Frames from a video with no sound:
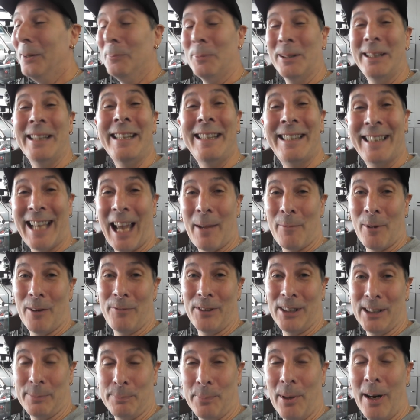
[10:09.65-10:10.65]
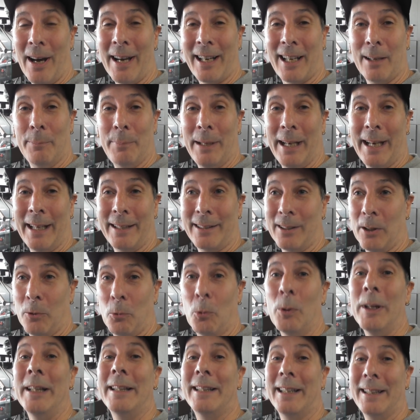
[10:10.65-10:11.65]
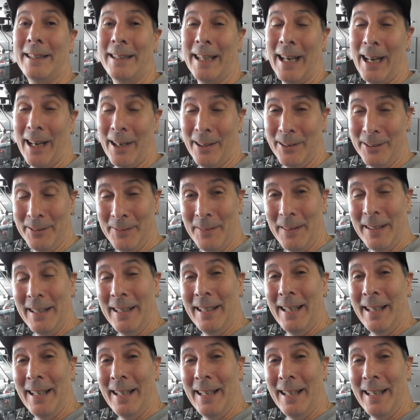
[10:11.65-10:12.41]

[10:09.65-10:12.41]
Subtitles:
But he came off his bike about a week ago,